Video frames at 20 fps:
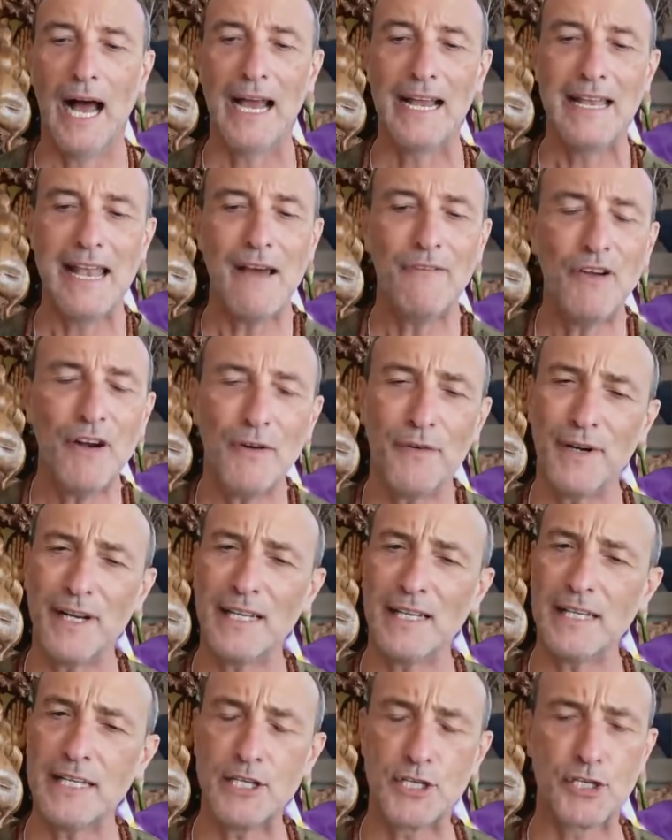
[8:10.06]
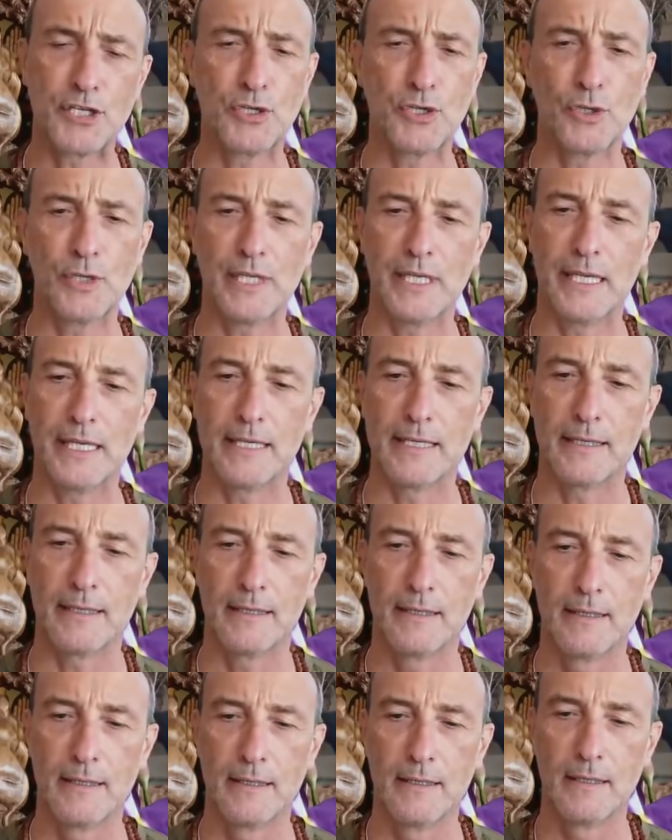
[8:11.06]
I never really studied
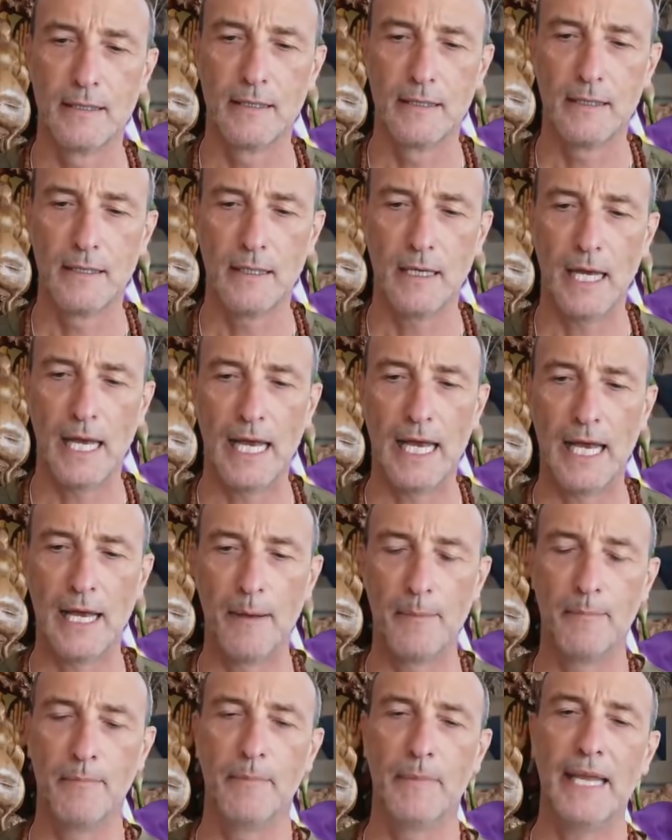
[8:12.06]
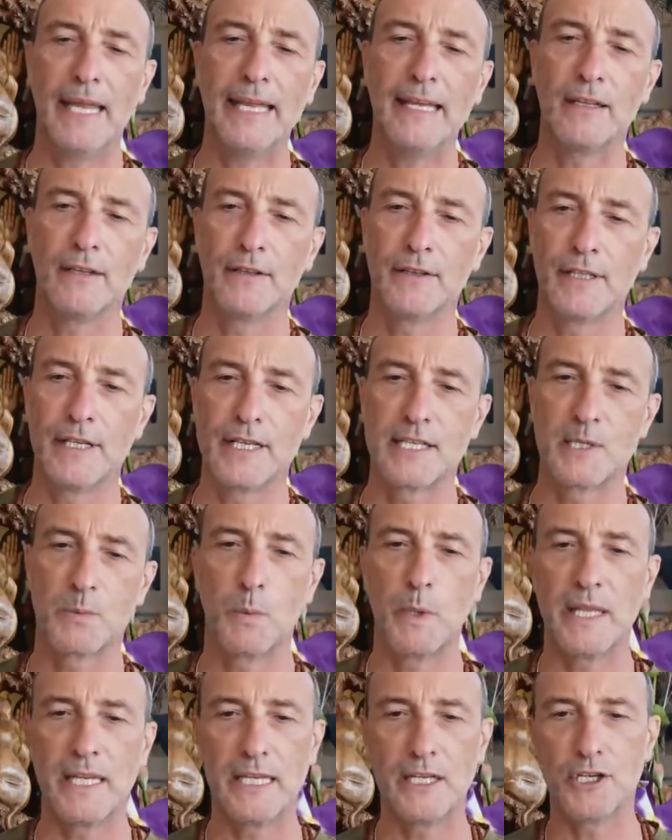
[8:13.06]
um,
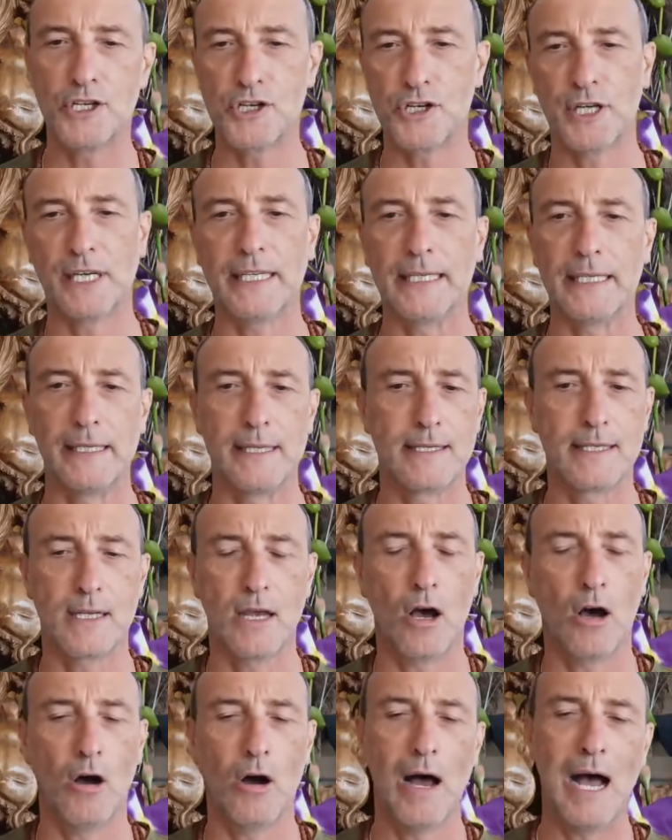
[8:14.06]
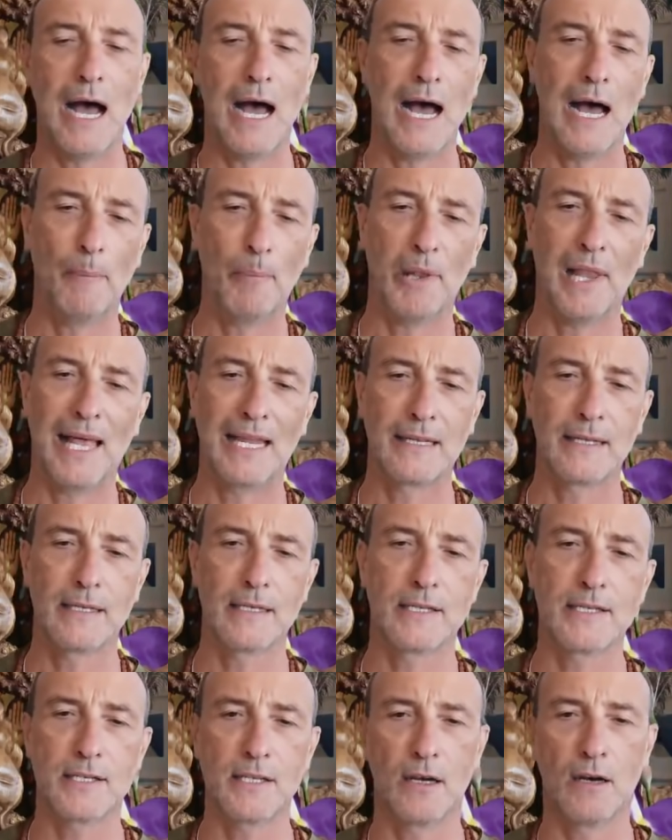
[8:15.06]
illness within trees or
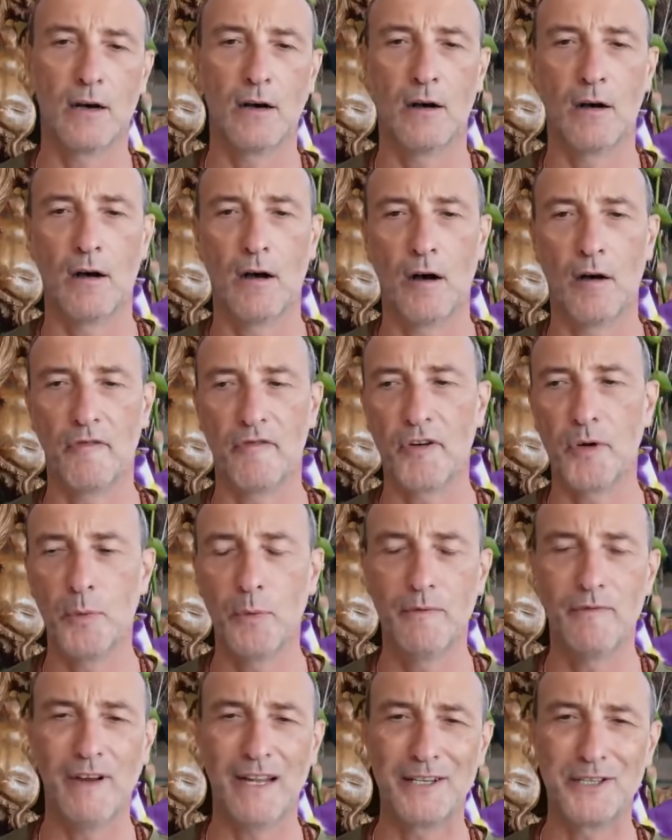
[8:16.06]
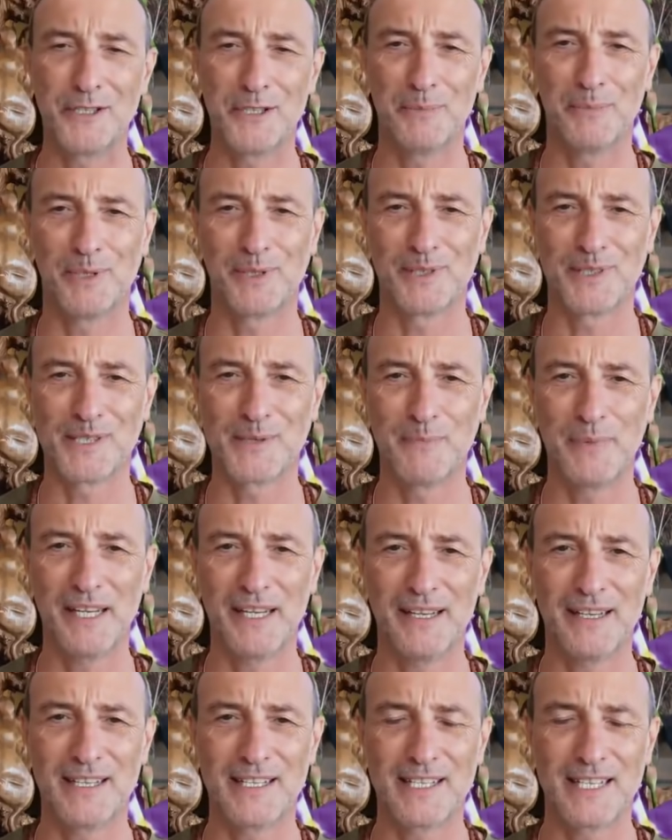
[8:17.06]
plants or, or fruit and vegetables
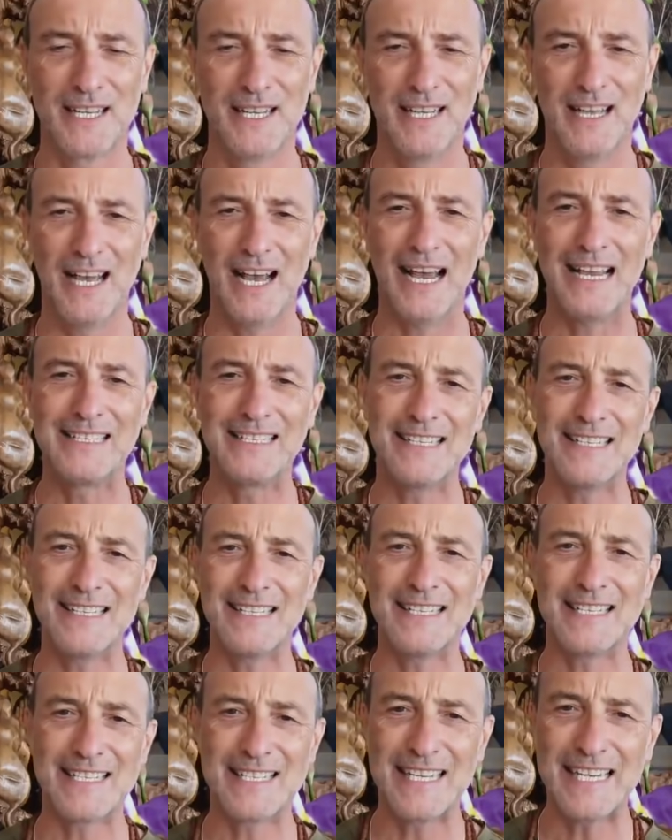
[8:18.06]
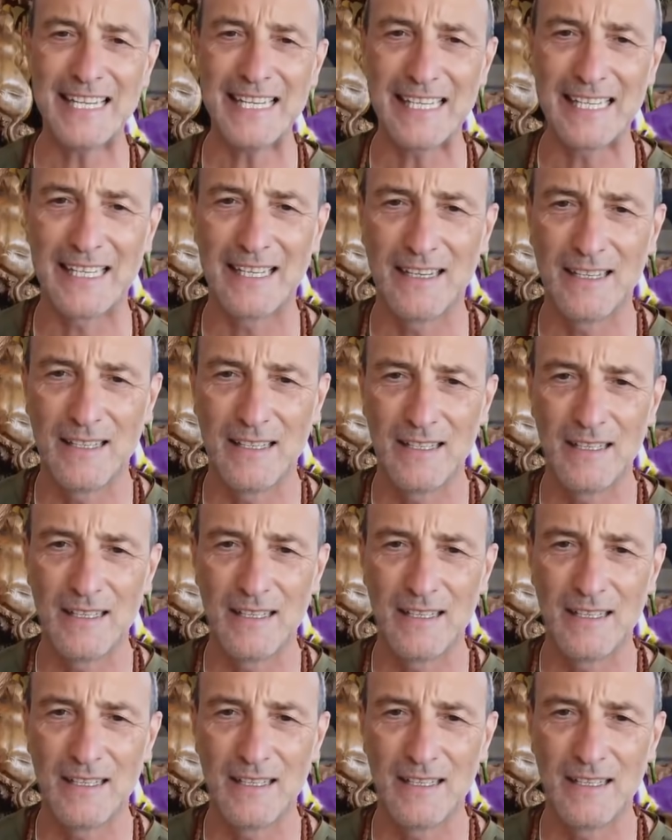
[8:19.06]
because I didn't see